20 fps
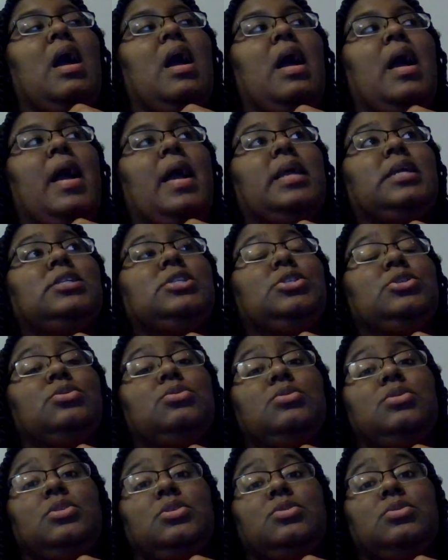I do
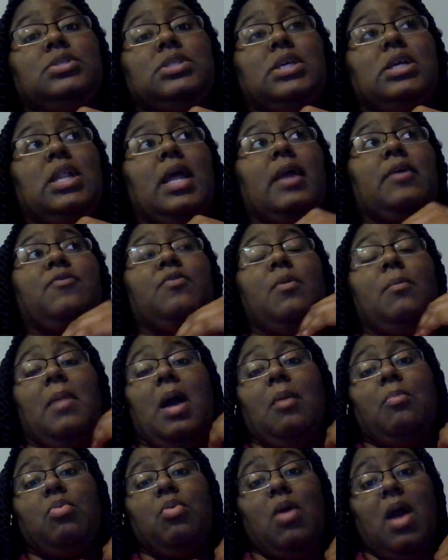use it like for
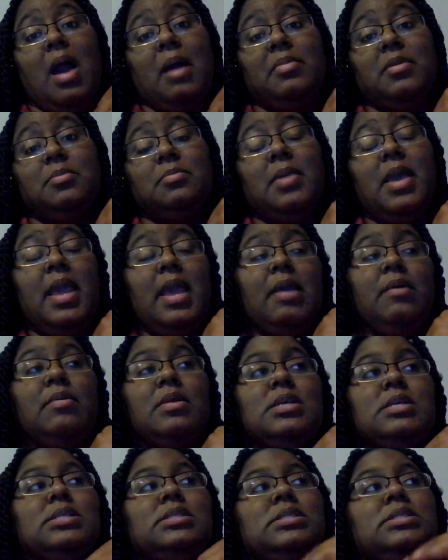my problem
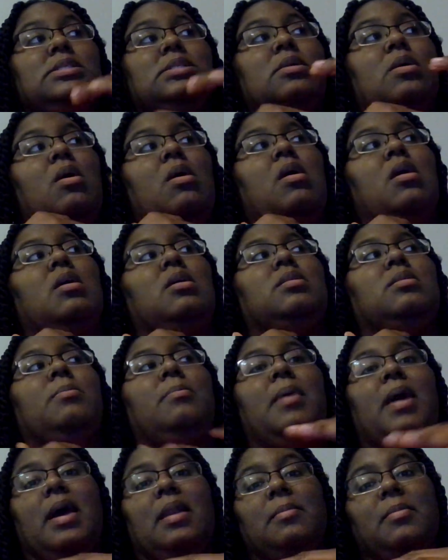areas are the
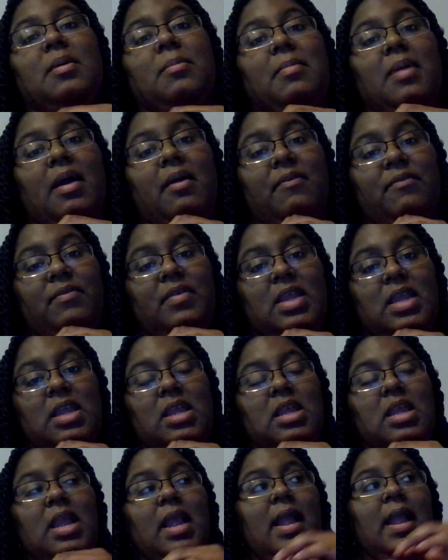bottom of my
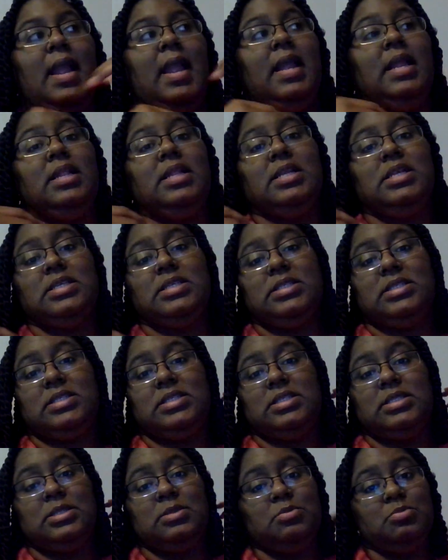feet and
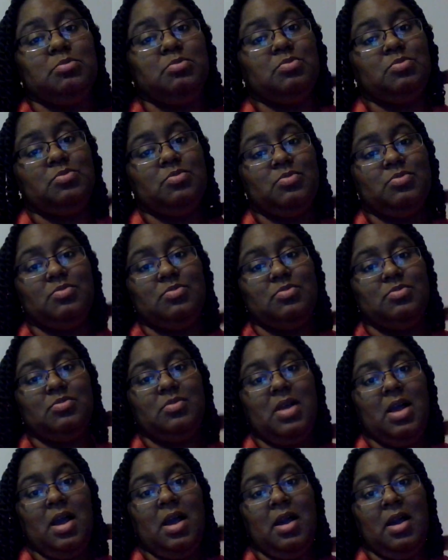this
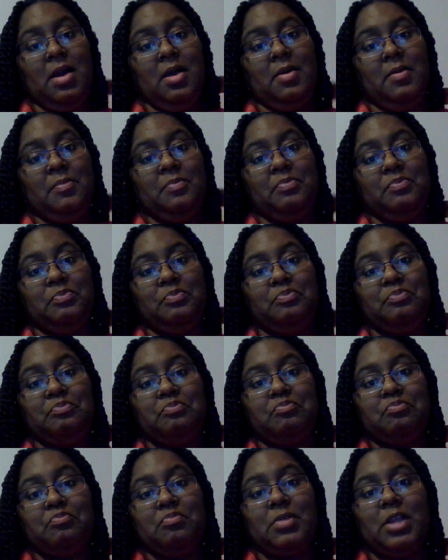um,
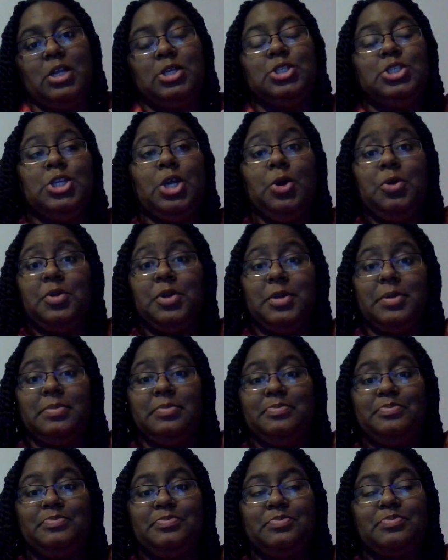shoulder
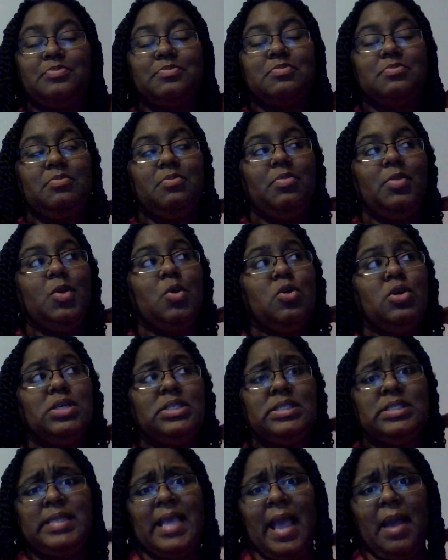or
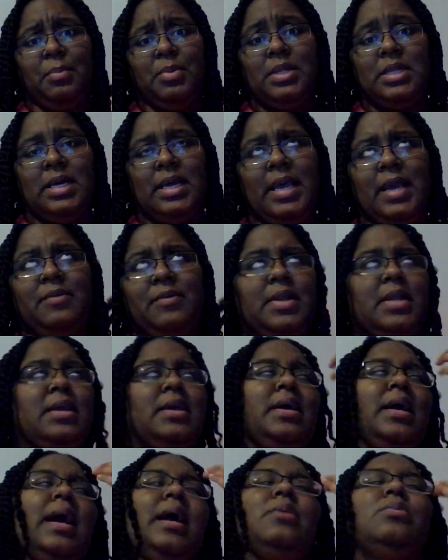scapular
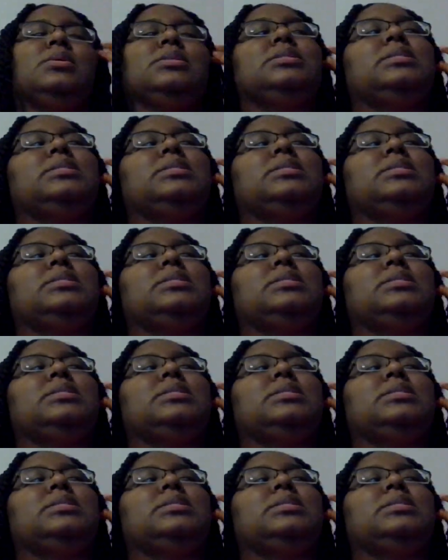area, I would